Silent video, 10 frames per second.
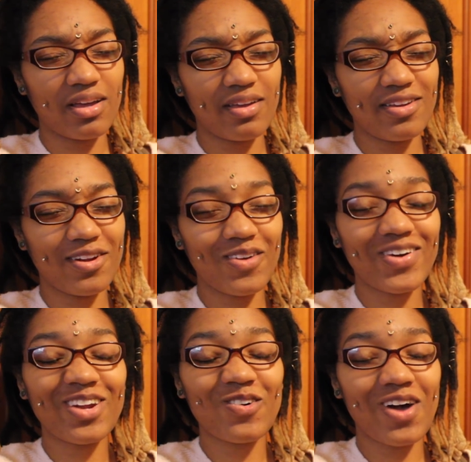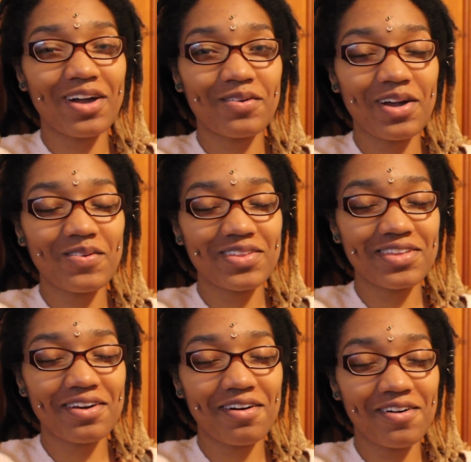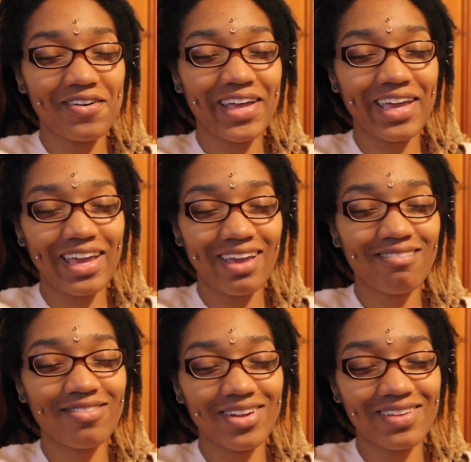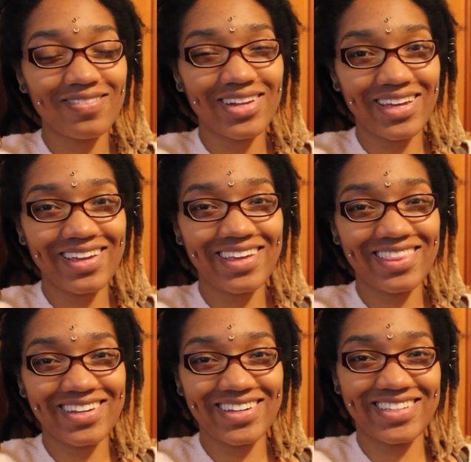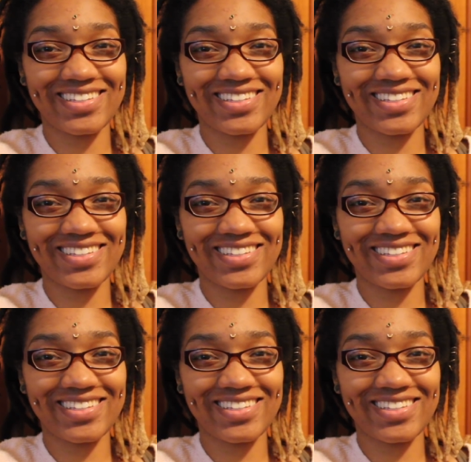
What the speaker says: You don't want to walk around with a whole head full of lint either.